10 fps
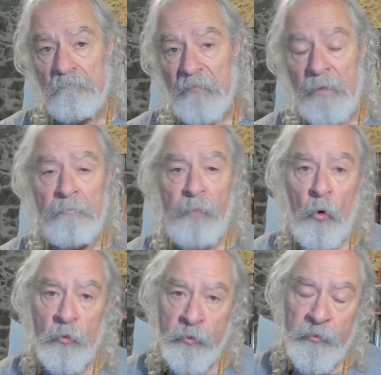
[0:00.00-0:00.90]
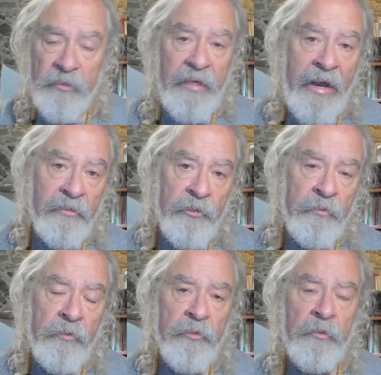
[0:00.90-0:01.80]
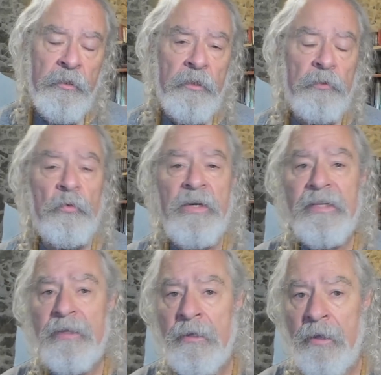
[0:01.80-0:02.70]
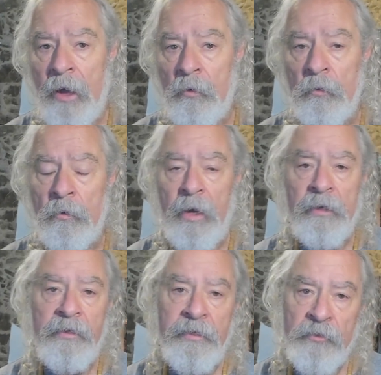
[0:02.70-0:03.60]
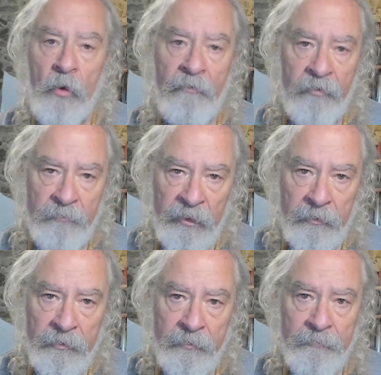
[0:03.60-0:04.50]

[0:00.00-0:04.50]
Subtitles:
impose sanctions to Netanyahu and his government.